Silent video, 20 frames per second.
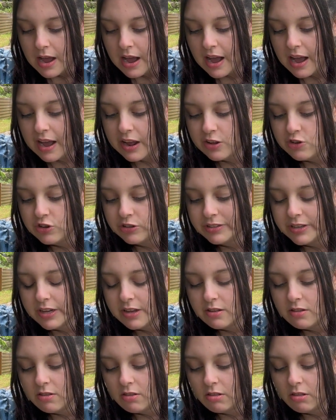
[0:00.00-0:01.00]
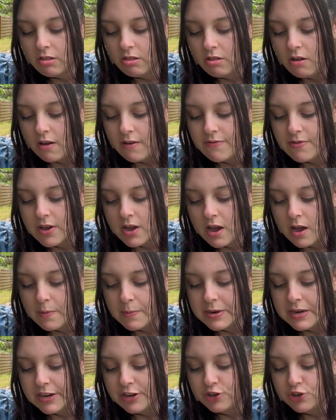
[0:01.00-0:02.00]
I just like love the
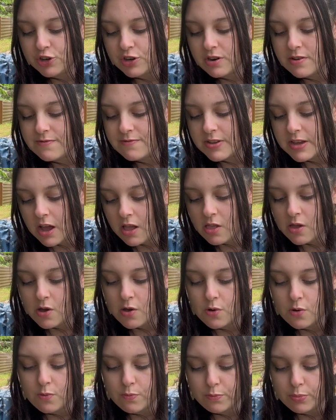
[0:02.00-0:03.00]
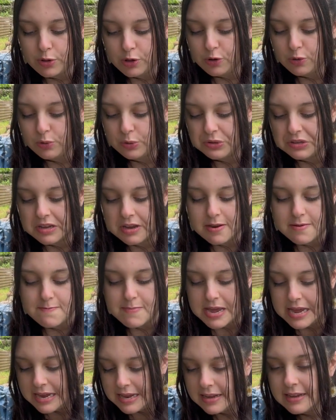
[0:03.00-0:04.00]
combination of yellow, blues, and
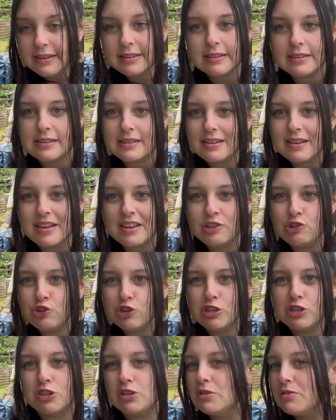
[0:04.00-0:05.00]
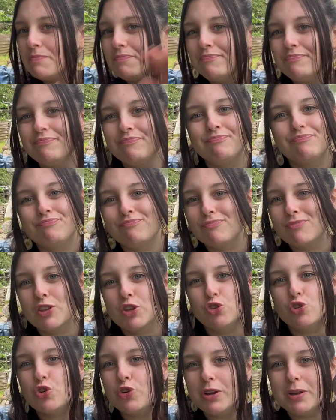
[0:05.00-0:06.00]
pinks. It just
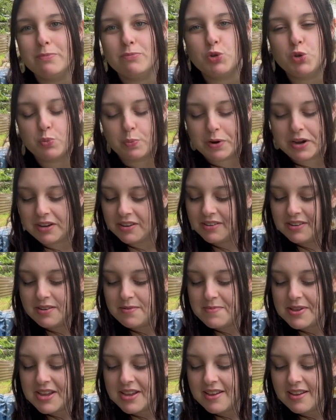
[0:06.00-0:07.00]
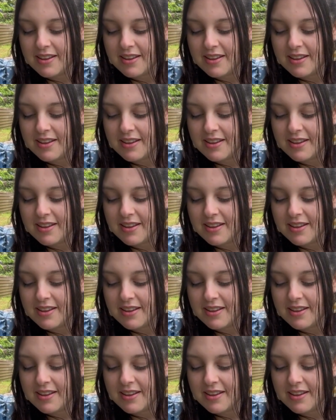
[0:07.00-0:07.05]
screams spring to me.